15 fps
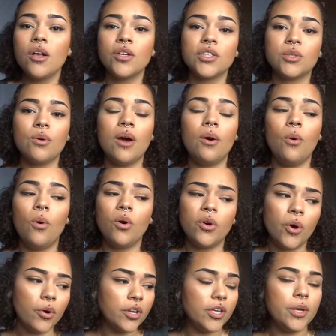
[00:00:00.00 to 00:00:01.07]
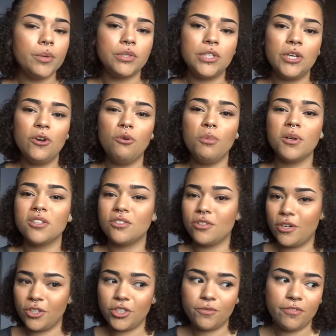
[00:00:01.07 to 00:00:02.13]
So I will go to YouTube,
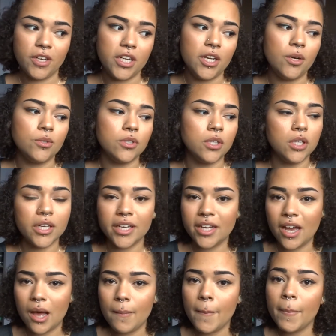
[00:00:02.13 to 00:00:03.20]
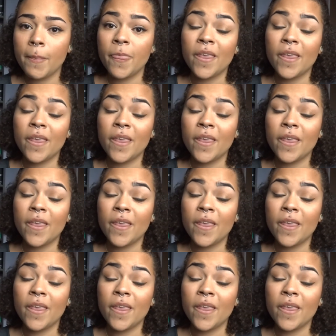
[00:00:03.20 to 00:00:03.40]
search videos, look it up.